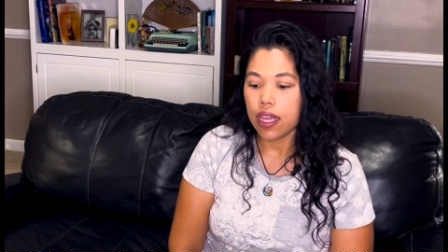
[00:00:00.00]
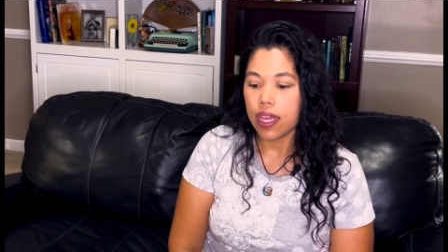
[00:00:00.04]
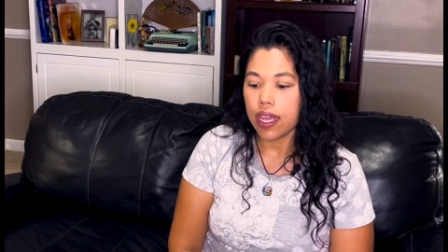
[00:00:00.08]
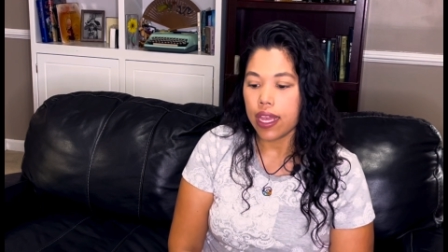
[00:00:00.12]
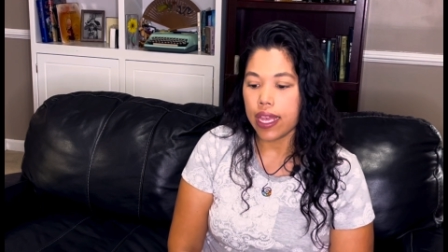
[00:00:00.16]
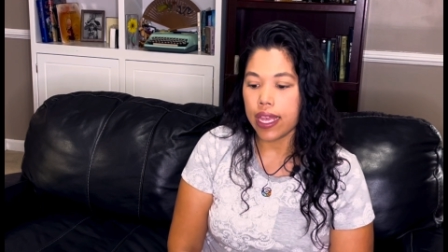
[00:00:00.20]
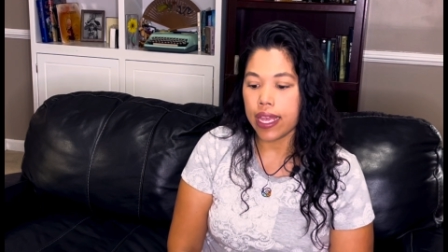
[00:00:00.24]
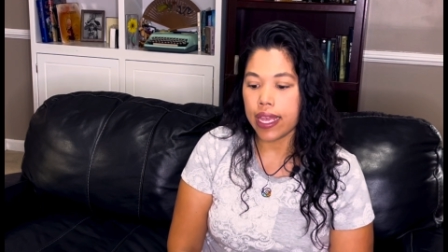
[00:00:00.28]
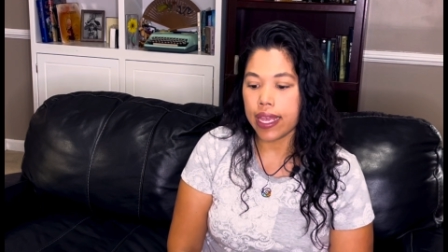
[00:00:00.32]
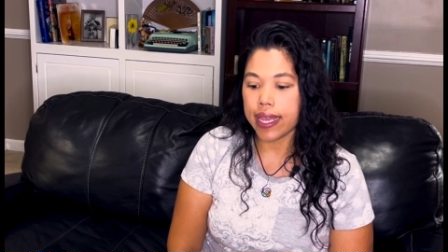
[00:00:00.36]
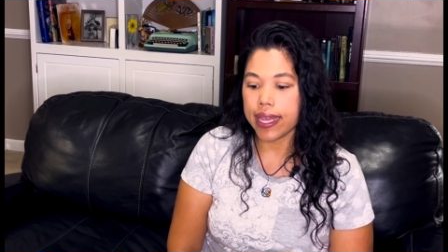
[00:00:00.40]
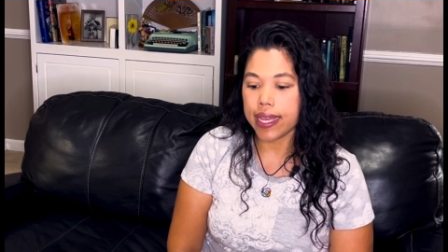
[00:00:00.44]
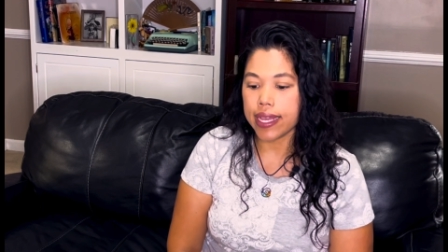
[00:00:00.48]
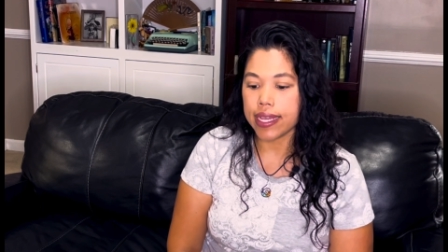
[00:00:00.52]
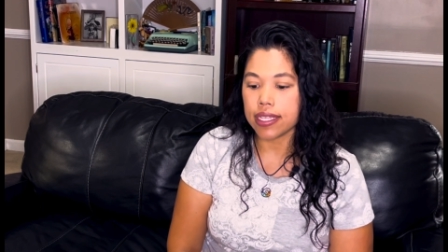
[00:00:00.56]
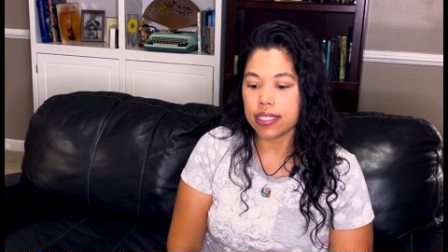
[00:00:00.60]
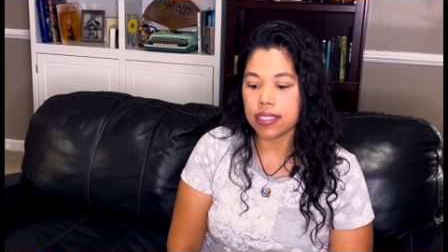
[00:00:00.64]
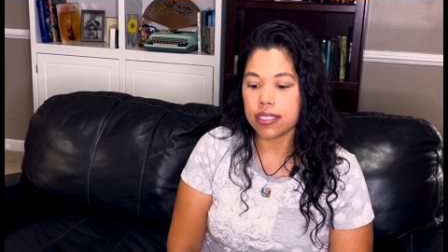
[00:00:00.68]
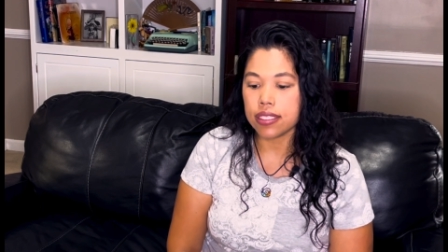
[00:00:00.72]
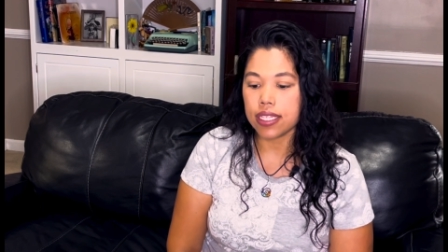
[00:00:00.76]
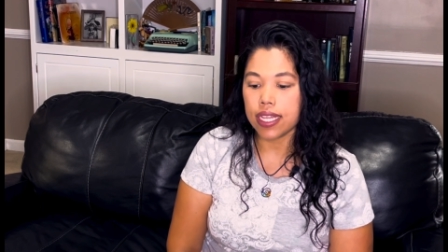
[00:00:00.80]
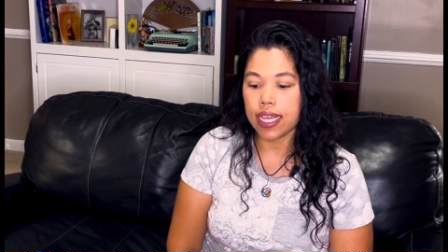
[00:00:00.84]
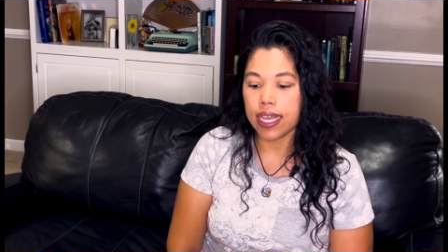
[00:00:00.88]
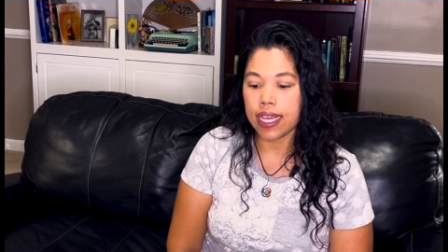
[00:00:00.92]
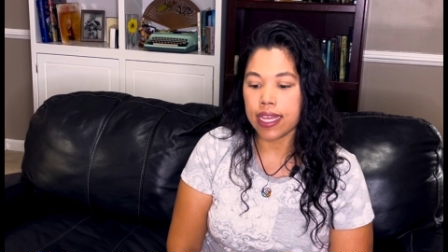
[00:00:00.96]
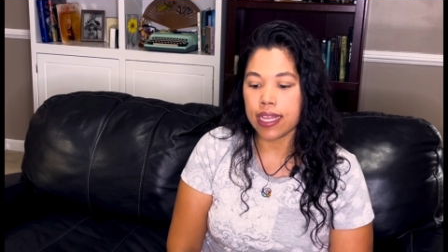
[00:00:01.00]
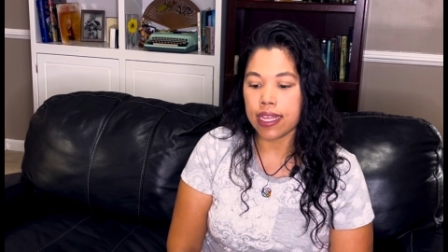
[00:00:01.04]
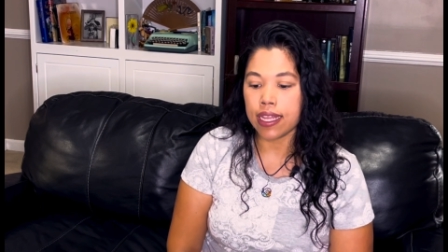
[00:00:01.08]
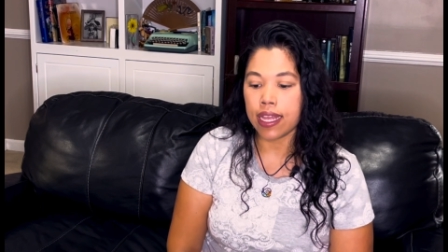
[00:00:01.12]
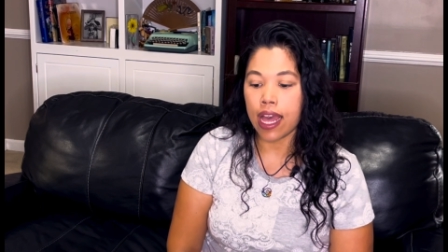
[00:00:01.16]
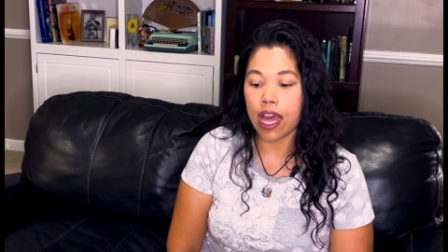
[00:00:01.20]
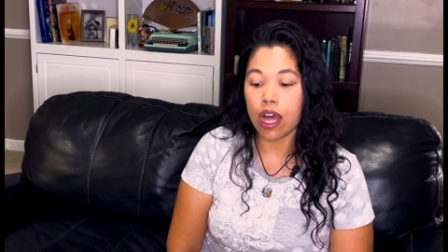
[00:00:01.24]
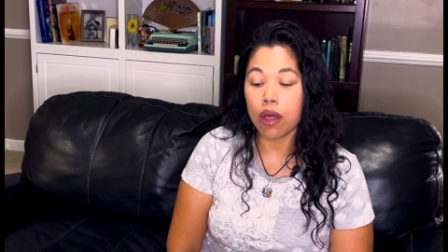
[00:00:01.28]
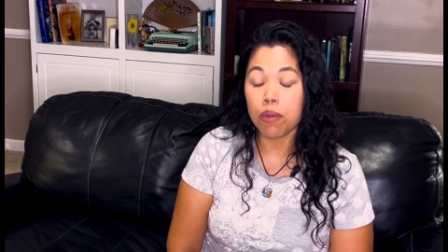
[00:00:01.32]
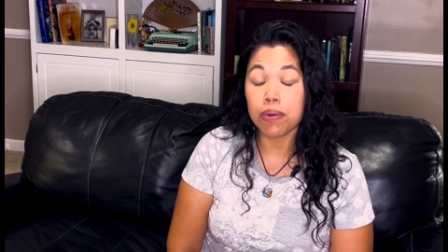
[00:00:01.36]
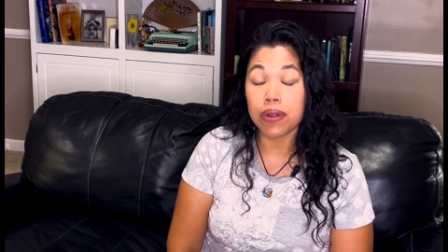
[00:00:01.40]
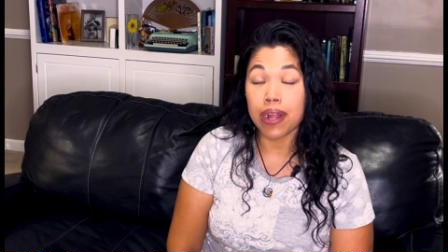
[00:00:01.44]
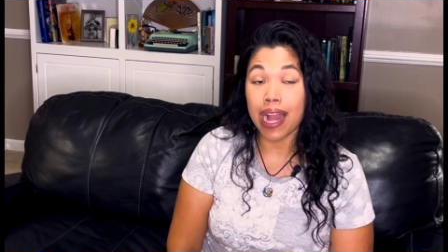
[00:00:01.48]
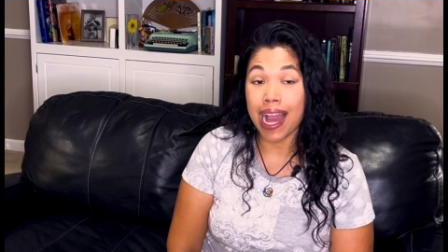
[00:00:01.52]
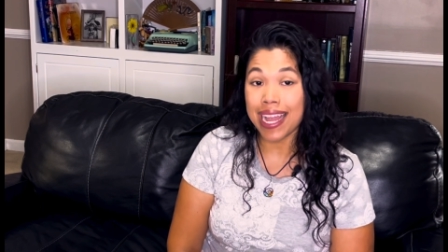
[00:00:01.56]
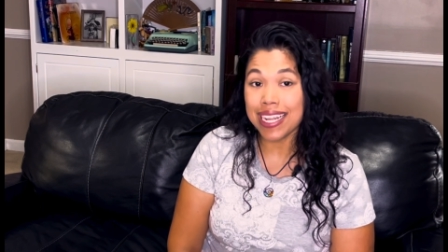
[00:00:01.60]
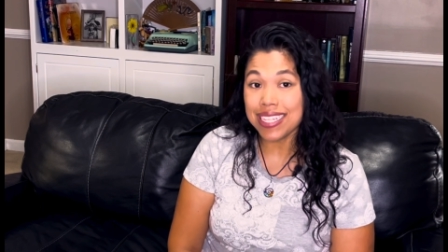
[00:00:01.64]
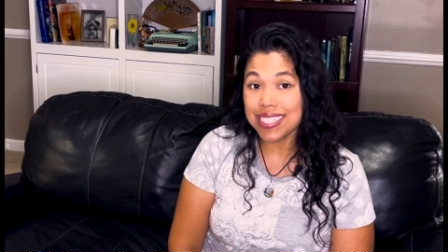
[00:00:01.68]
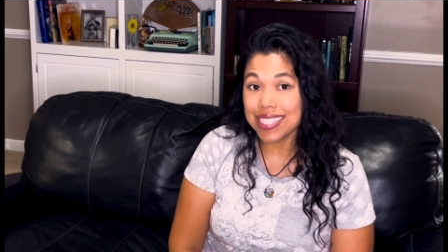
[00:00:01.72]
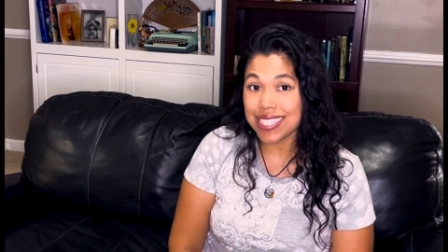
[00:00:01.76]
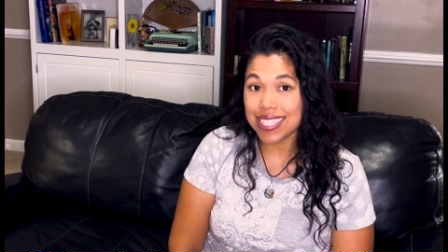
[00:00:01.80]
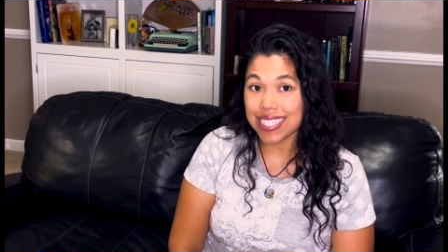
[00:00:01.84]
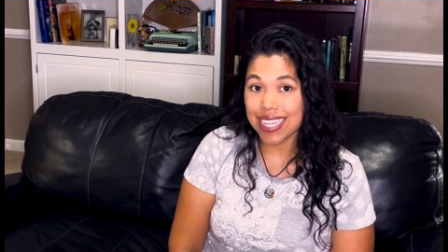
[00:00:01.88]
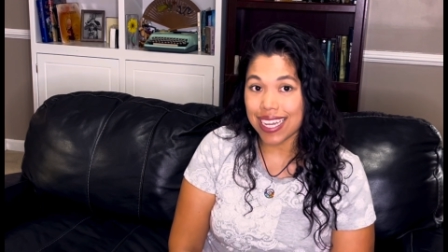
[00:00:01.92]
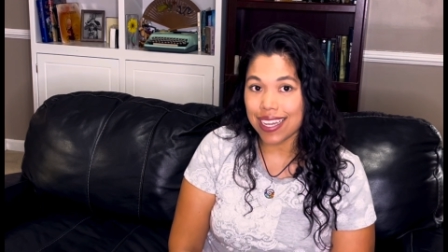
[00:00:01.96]
And Albert
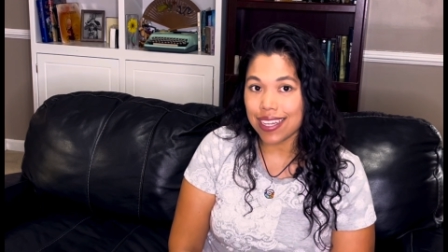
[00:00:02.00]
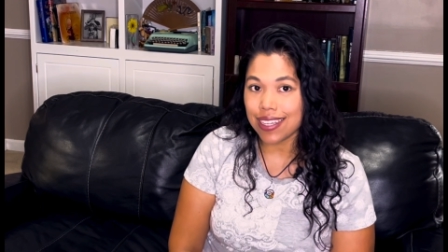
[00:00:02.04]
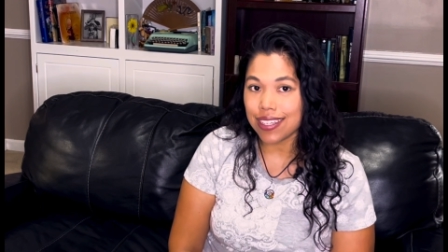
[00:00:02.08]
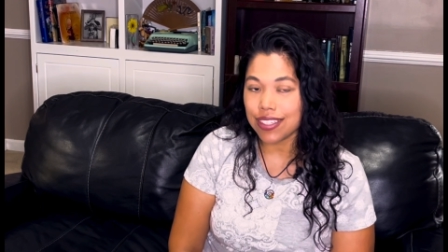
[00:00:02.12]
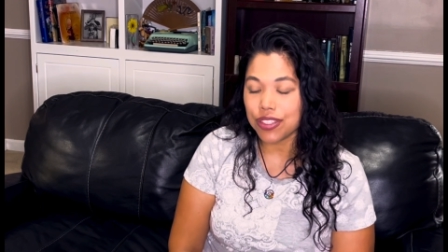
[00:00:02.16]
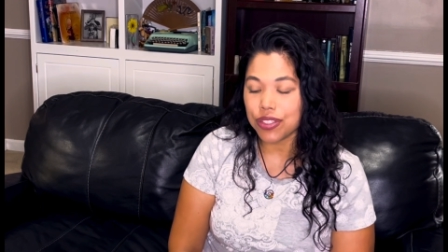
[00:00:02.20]
Einstein,